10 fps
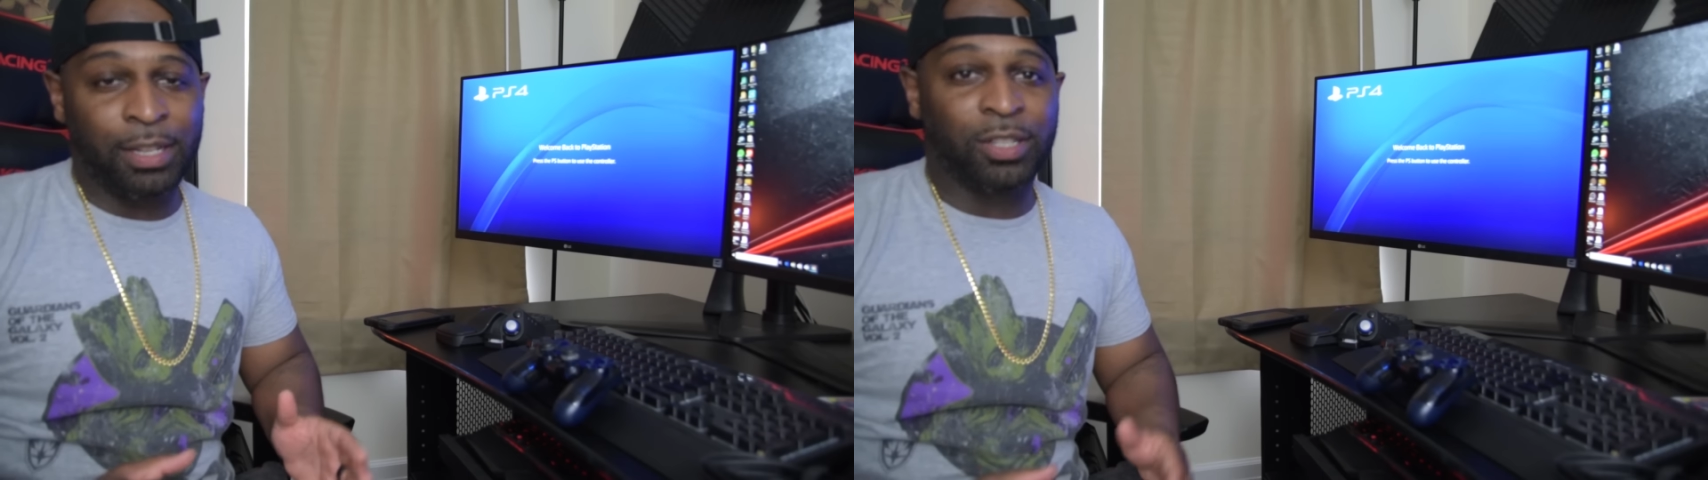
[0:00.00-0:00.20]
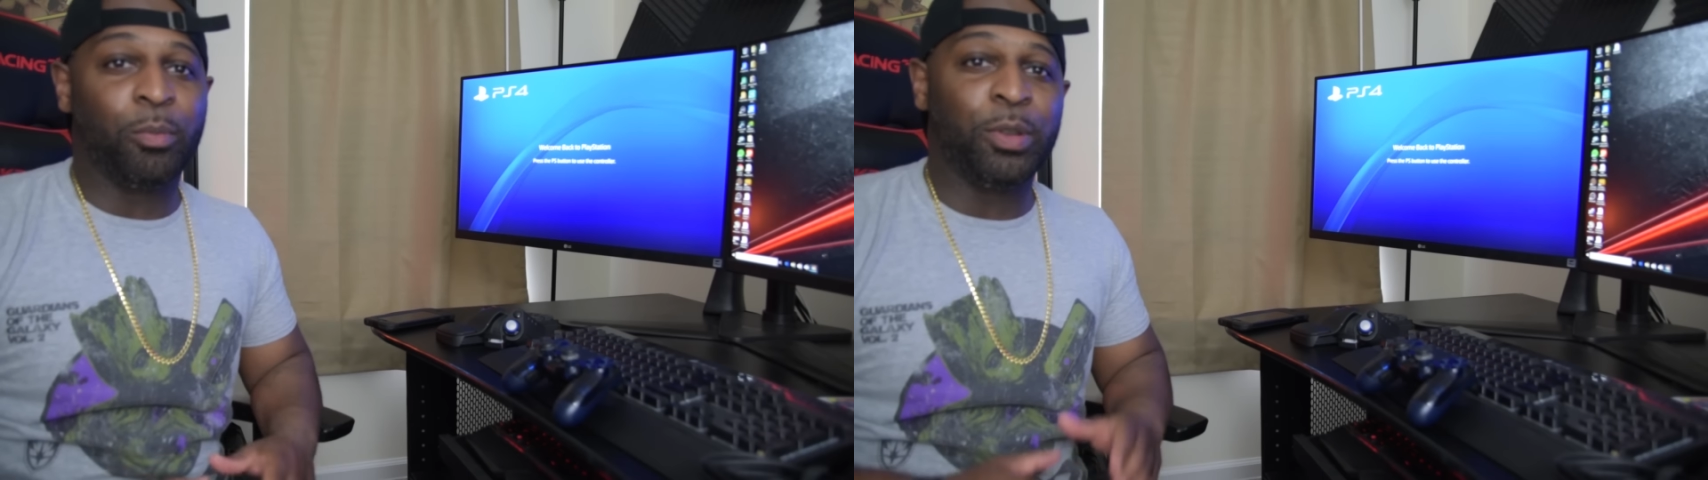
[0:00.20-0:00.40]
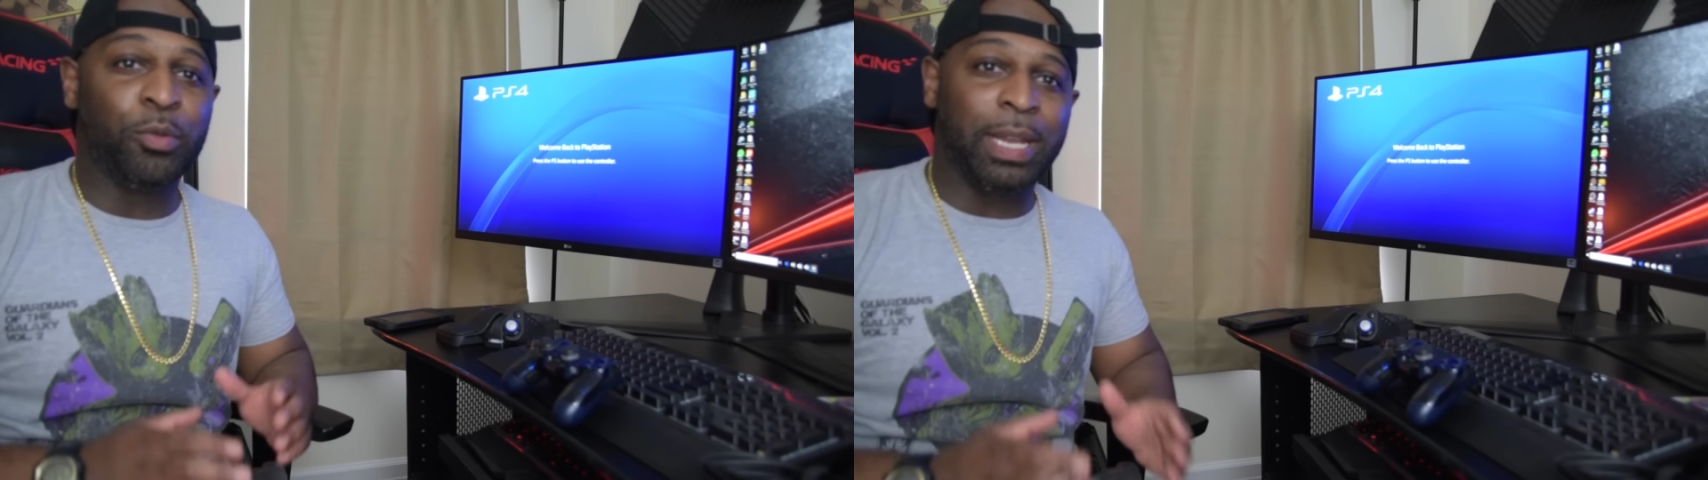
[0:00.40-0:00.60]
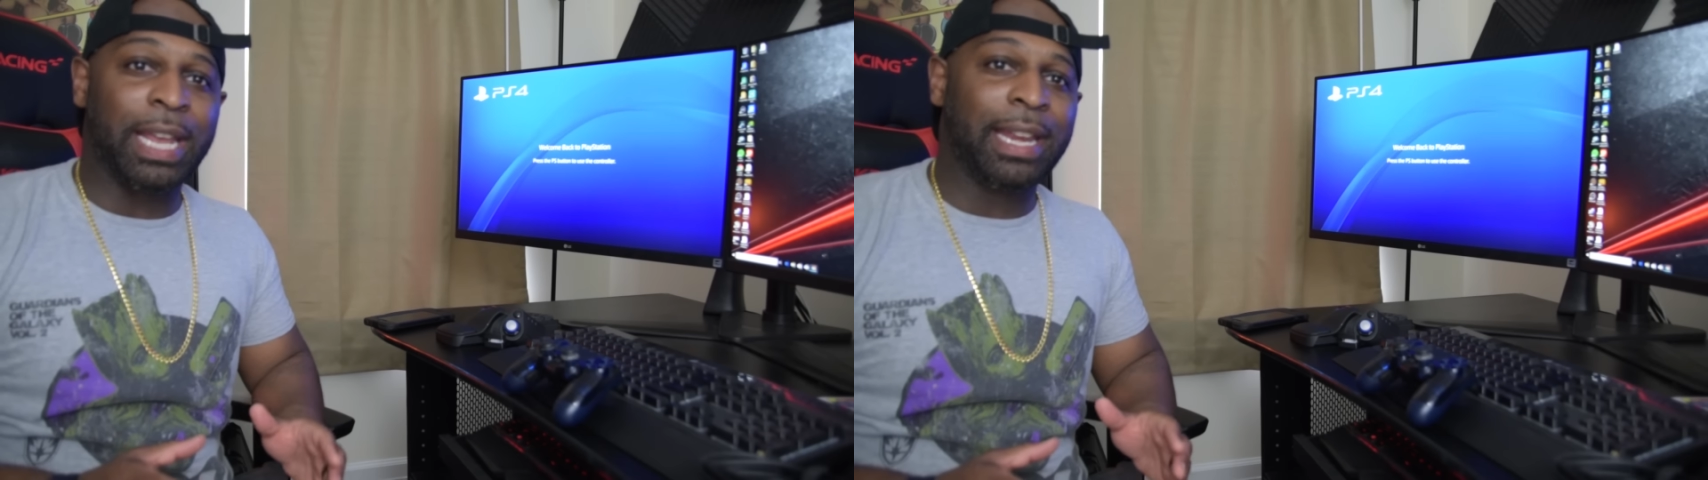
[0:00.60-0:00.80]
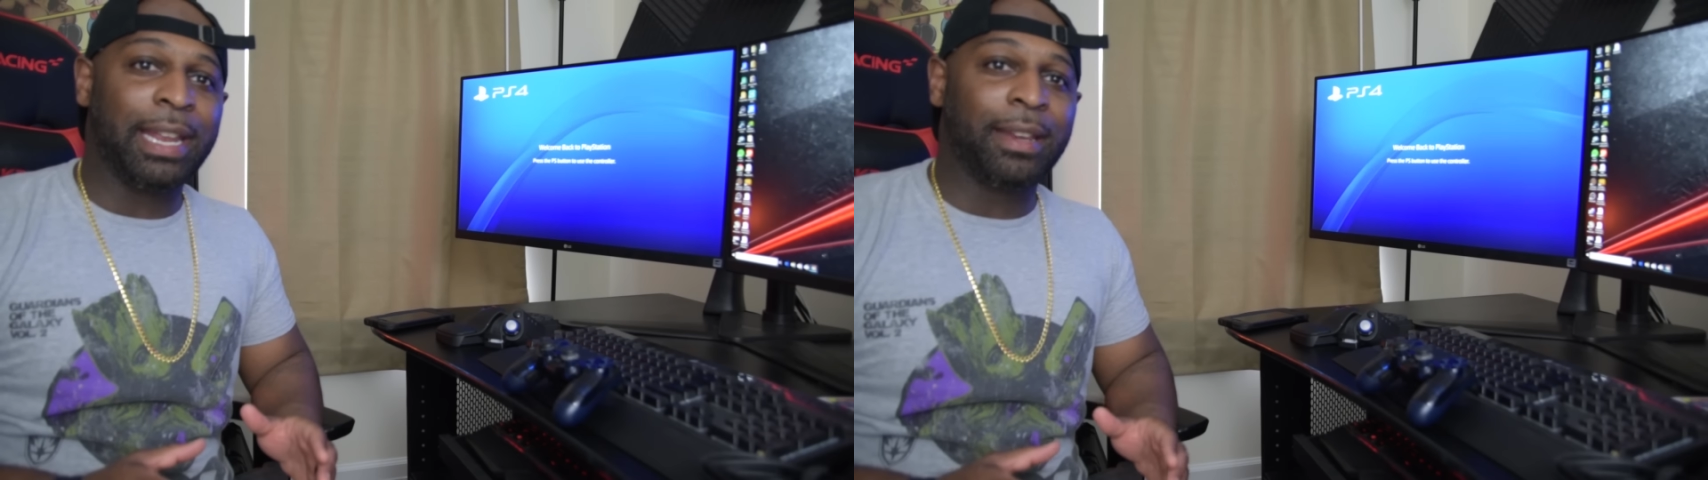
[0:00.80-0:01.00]
So when you
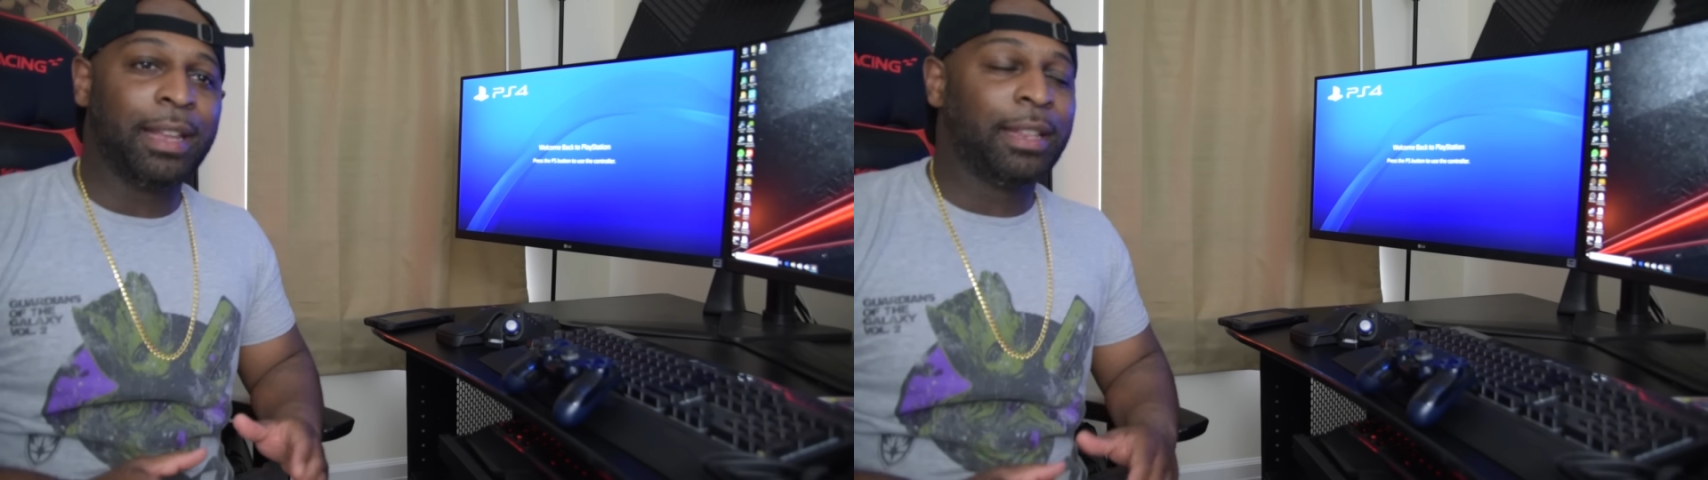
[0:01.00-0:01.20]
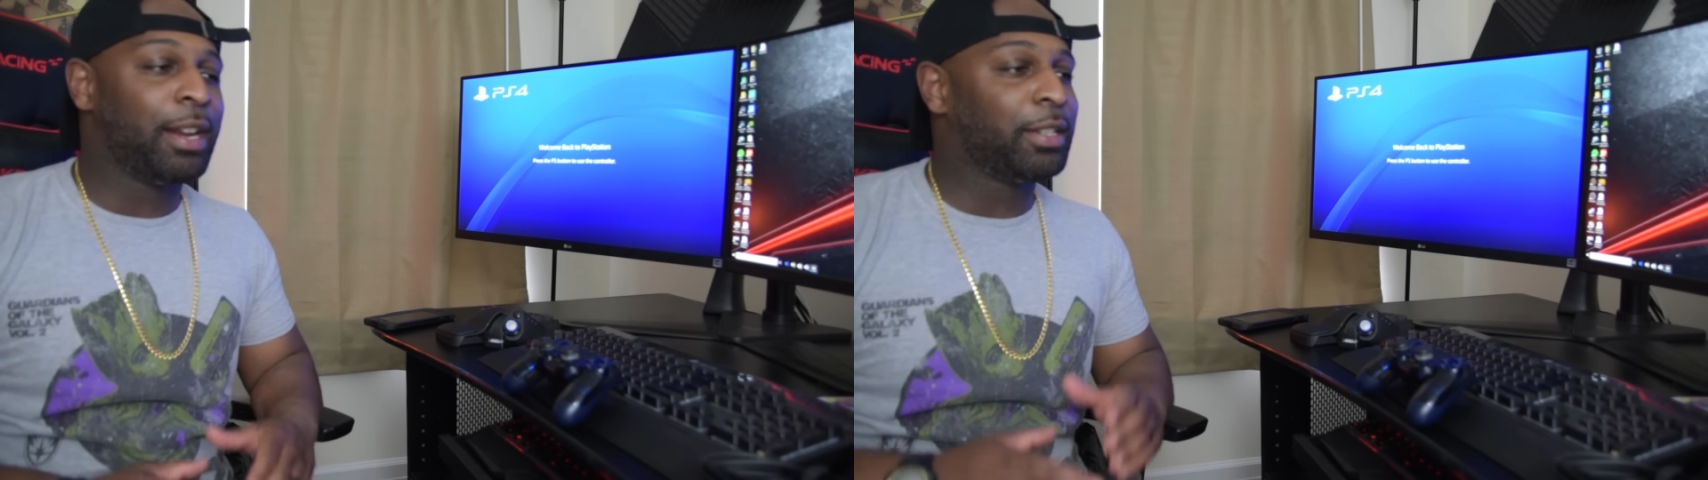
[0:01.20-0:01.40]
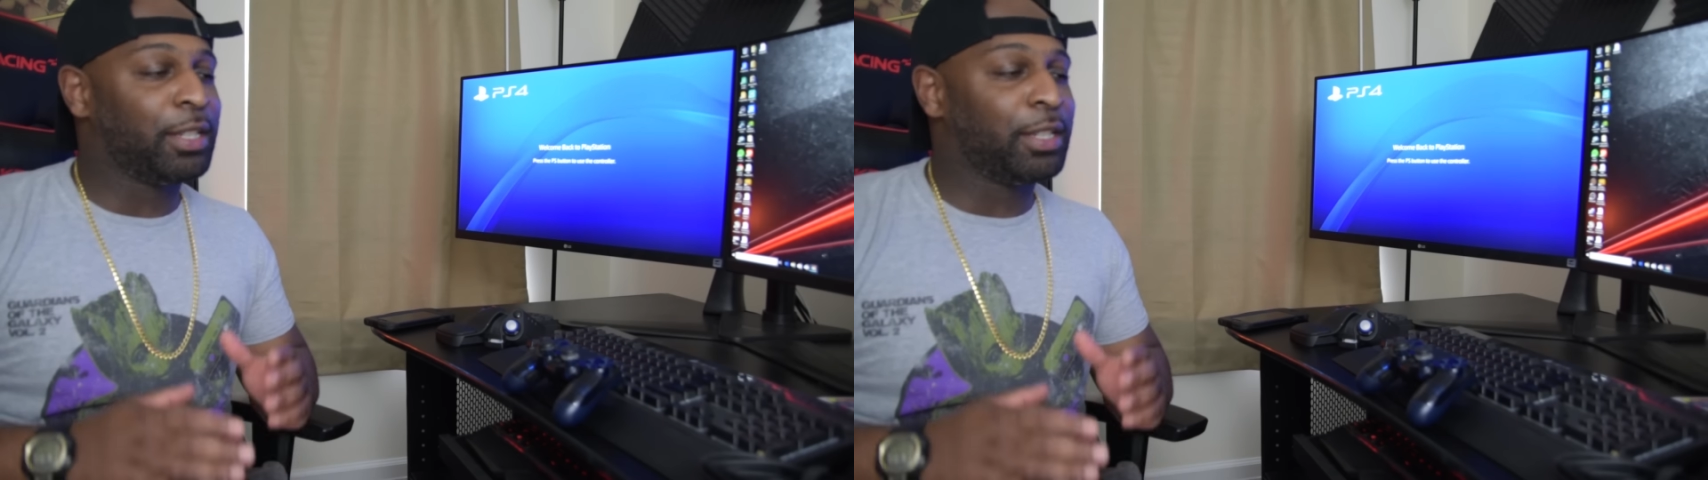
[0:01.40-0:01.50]
get it, there's